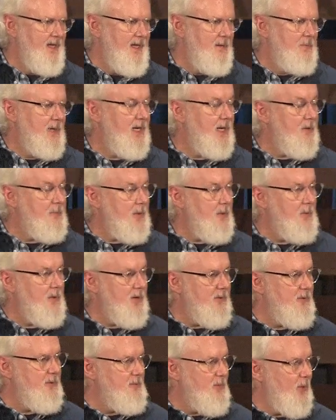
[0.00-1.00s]
But I remember
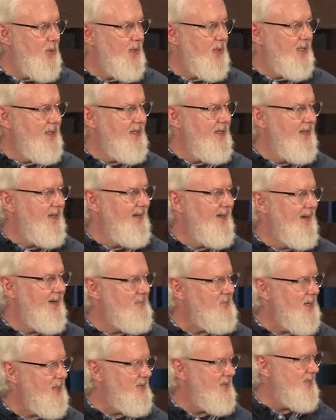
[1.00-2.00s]
every morning at
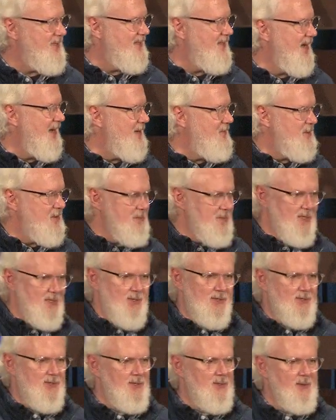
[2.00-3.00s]
breakfast time, we'd be
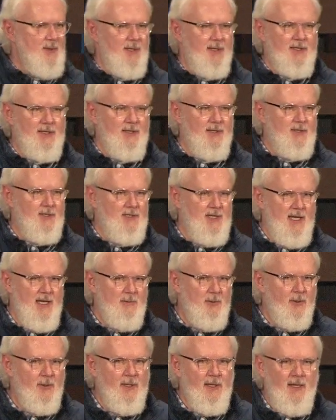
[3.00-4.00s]
just sitting around the kitchen
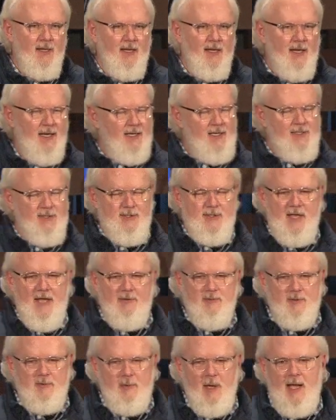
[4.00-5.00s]
table, and he'd just have
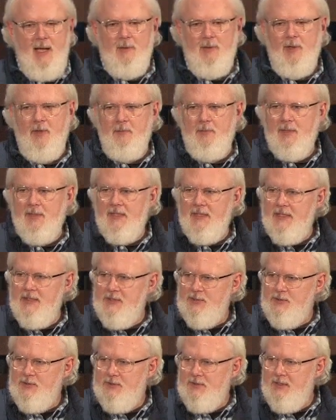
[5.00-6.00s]
his Bible open, and he'd
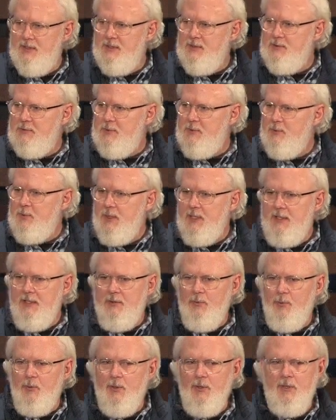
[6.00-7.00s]
just be reading
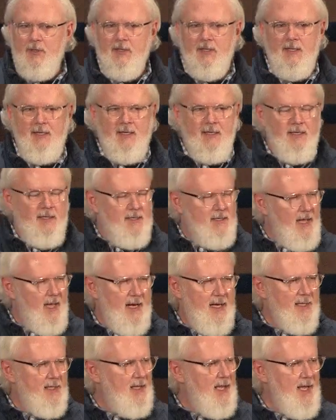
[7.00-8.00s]
the Word, not
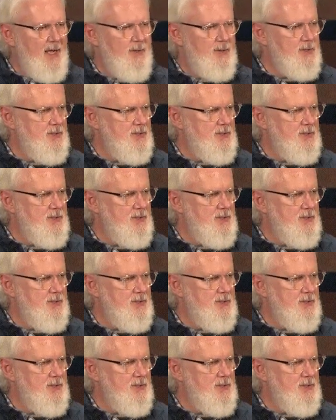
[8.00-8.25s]
out loud,